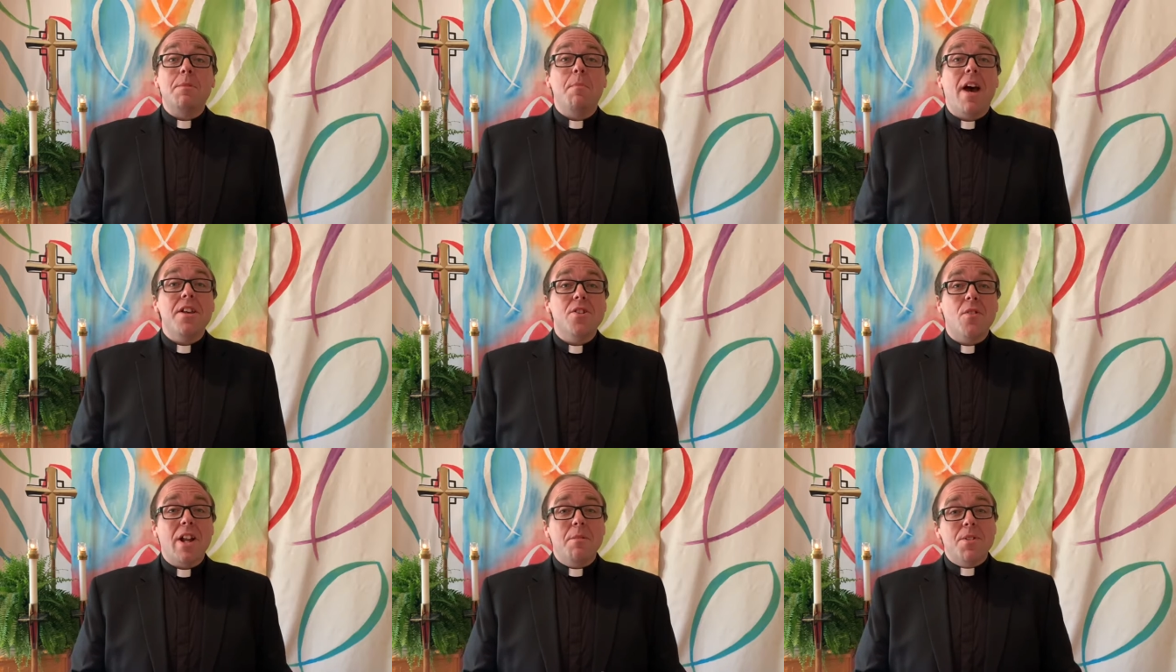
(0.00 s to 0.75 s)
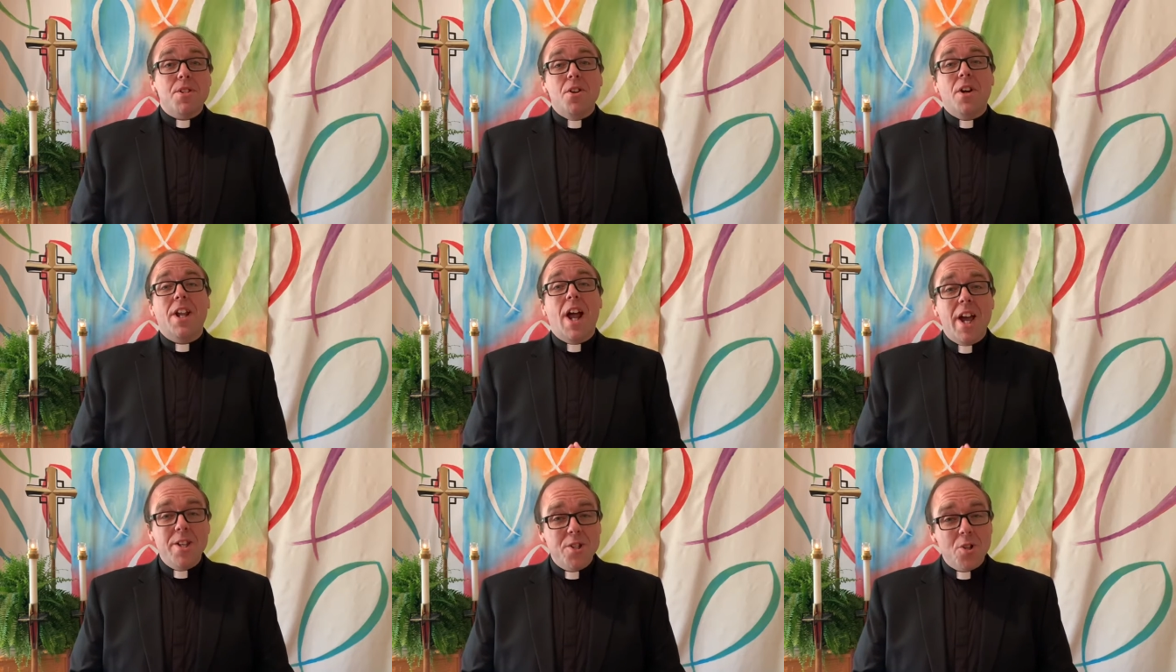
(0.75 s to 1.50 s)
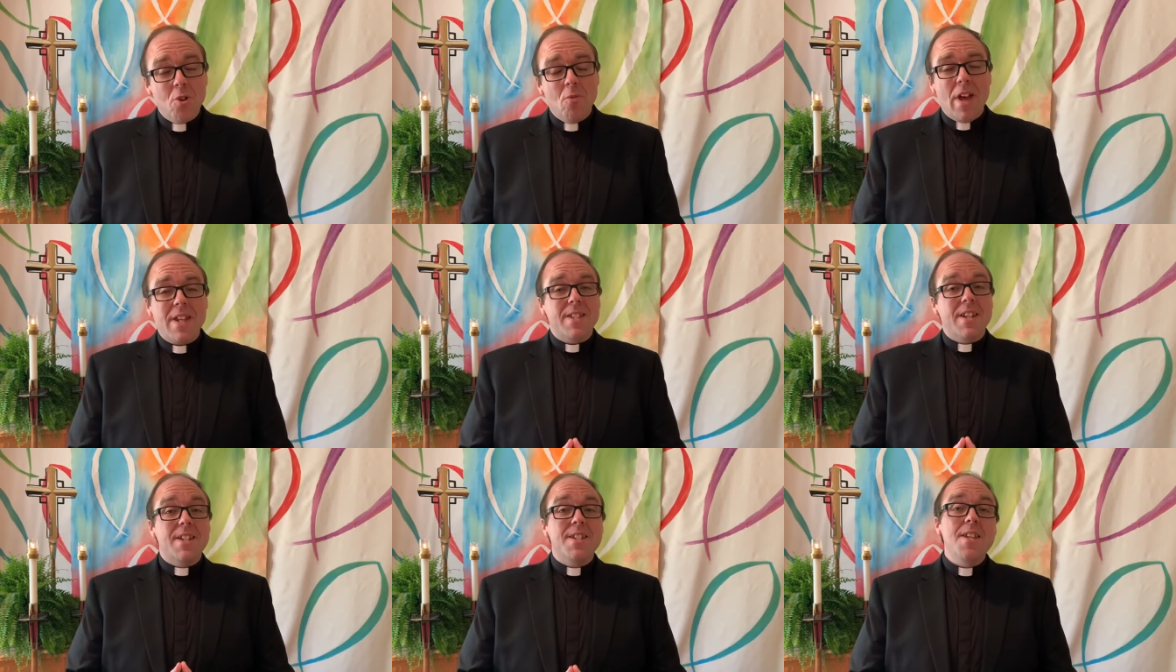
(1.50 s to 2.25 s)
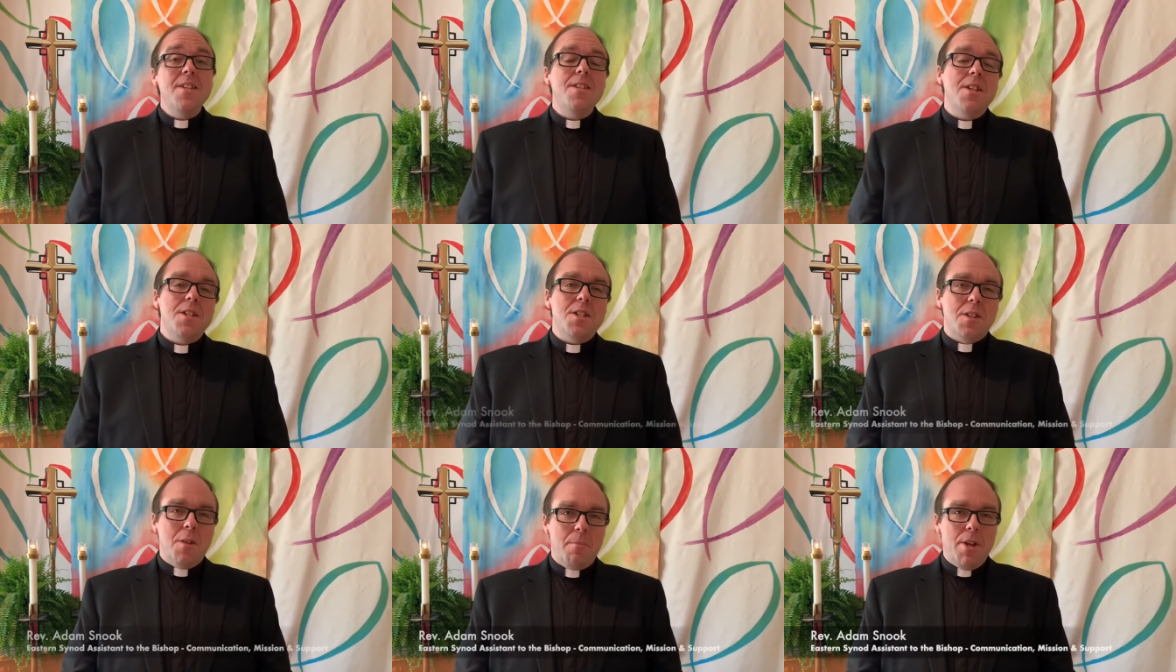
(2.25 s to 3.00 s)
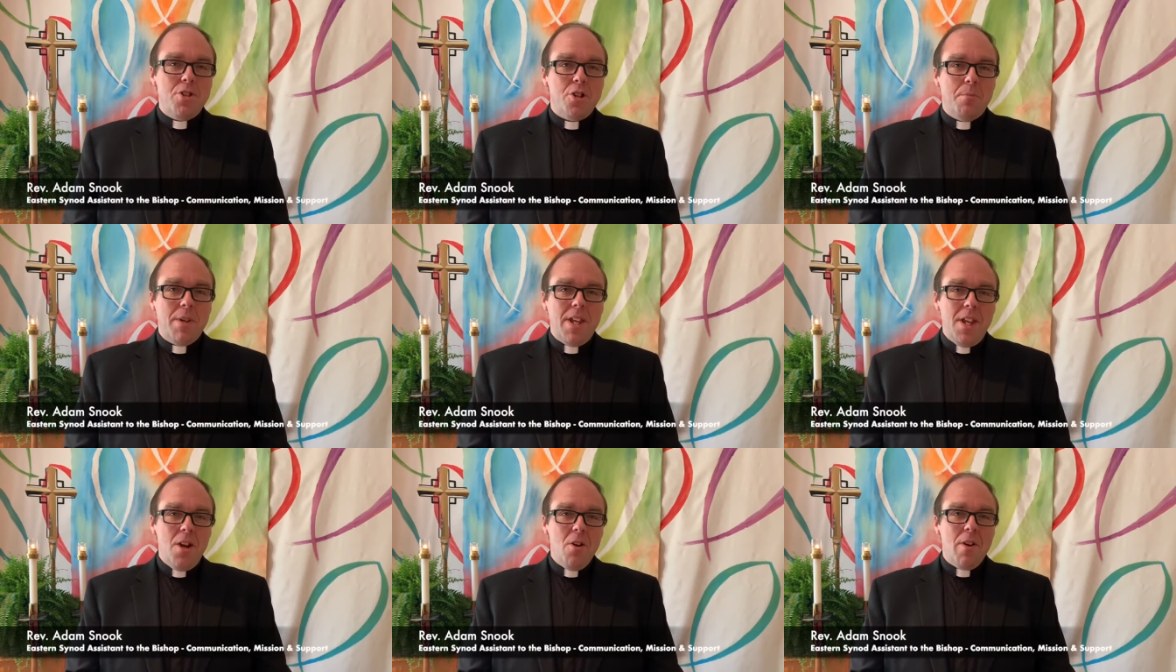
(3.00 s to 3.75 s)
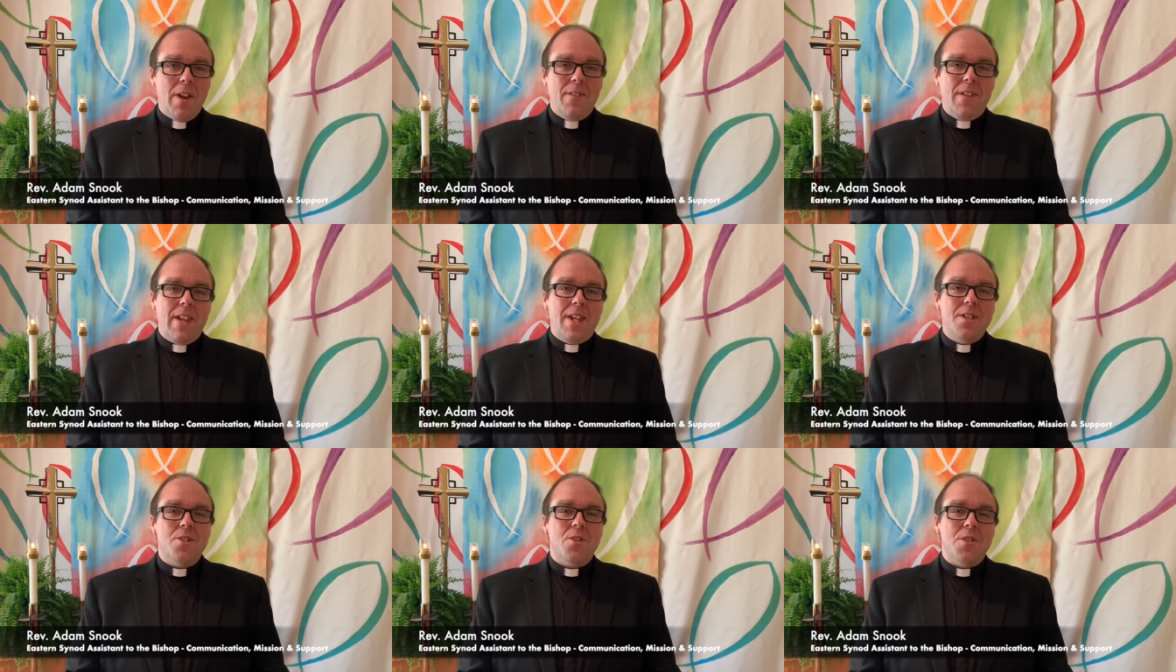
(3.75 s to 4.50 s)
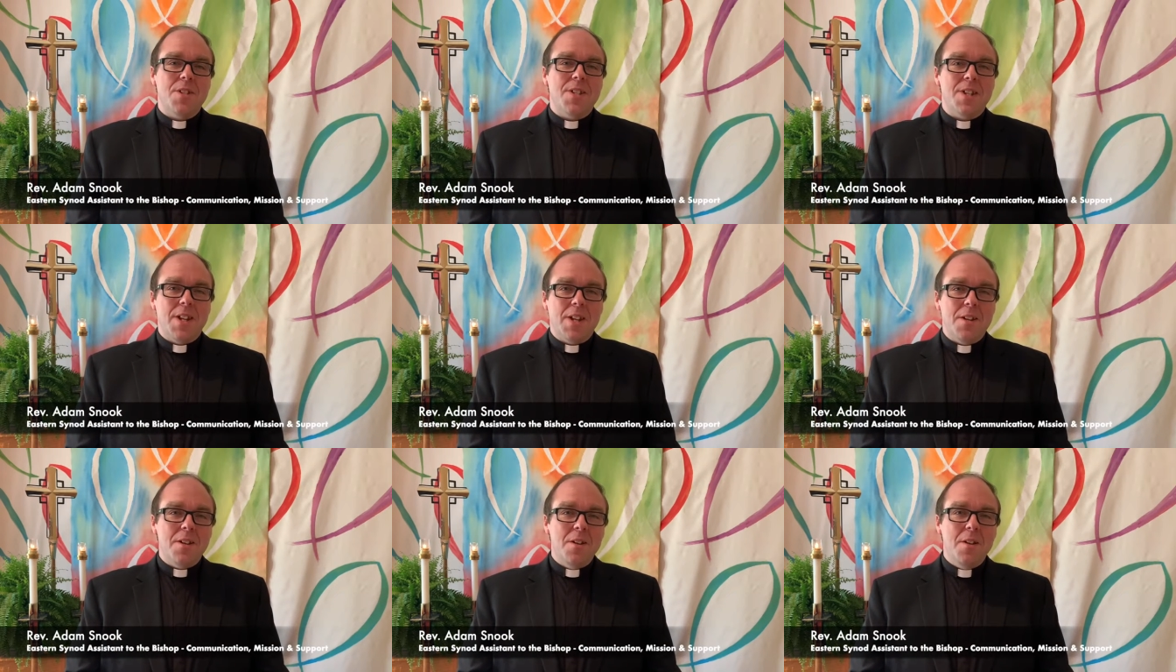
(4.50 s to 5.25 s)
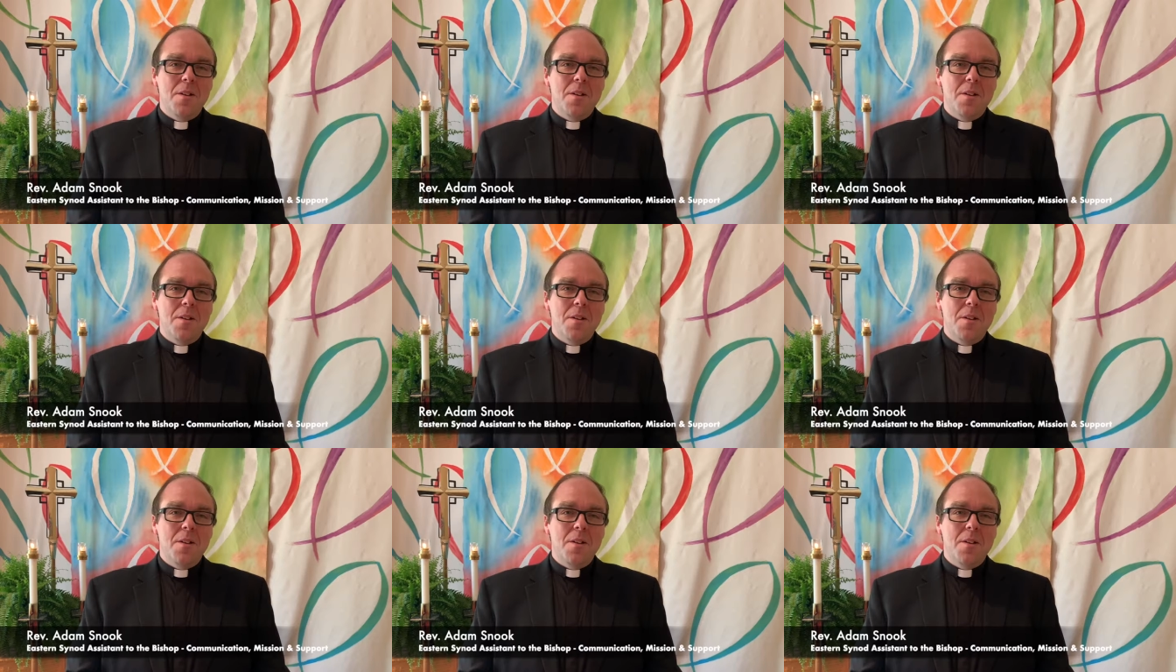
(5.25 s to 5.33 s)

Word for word: is Pastor Adam Snook, and I serve as an assistant to the bishop here in the Eastern Synod.